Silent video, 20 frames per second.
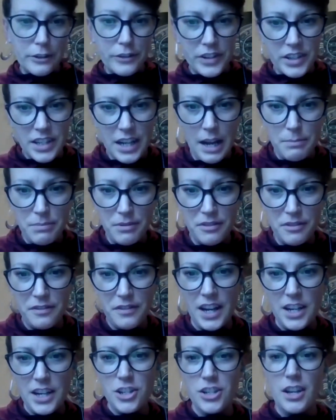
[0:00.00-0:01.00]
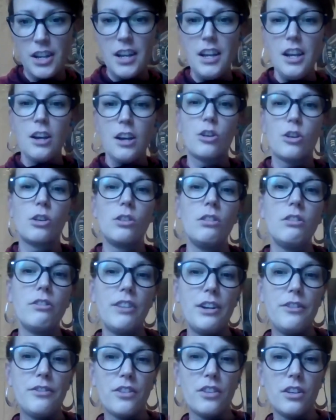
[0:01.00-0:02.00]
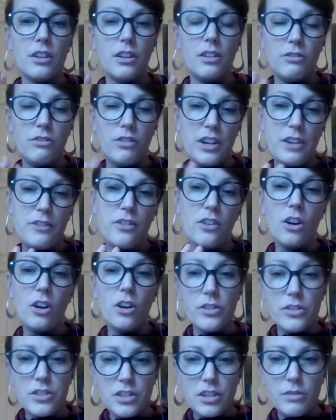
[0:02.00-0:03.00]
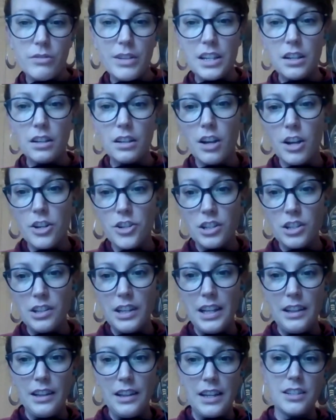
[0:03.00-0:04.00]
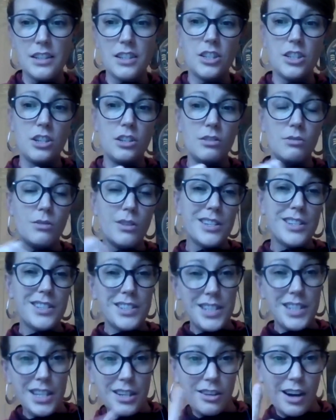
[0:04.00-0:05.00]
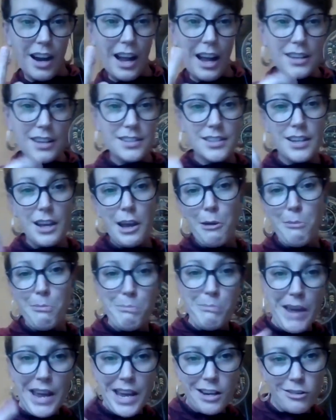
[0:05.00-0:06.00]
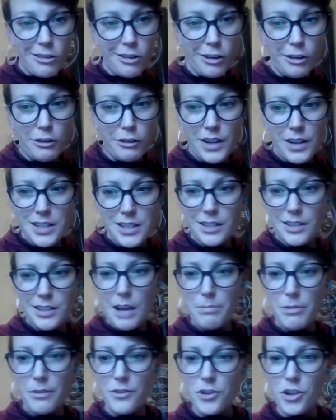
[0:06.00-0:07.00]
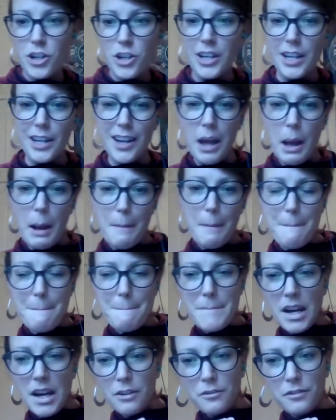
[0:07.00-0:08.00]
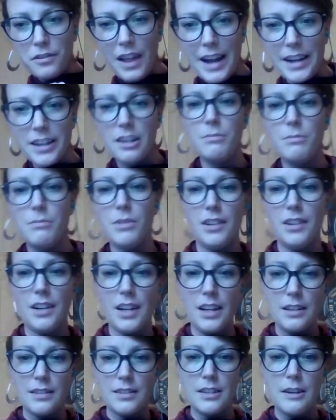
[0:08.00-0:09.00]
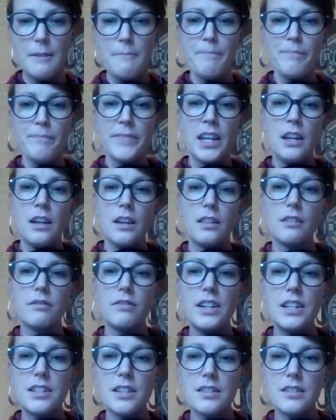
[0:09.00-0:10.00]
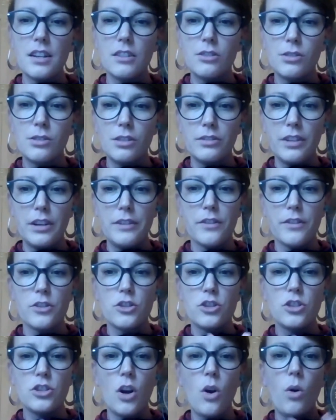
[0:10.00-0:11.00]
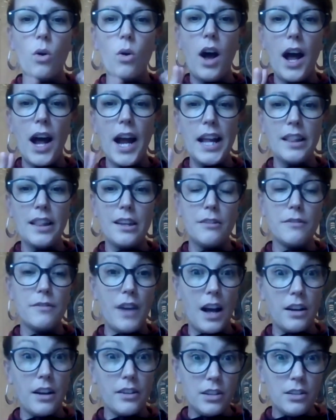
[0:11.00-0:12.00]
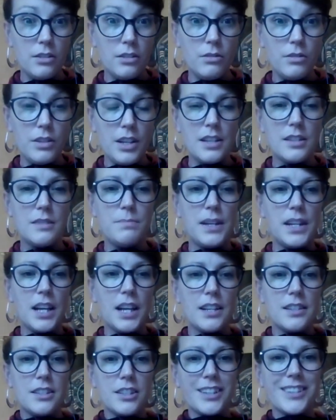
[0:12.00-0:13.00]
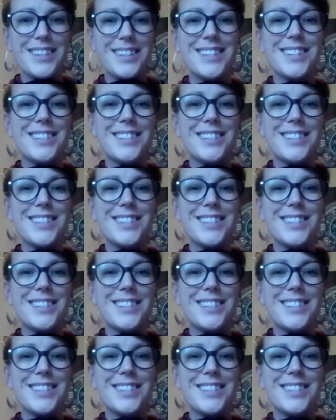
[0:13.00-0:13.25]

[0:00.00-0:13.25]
different type of fish. Coral reef are also ecologically linked to seagrass, mangrove, that's a type of tree, mudflat communities. The reasons that coral reef are so highly valued is because they're at the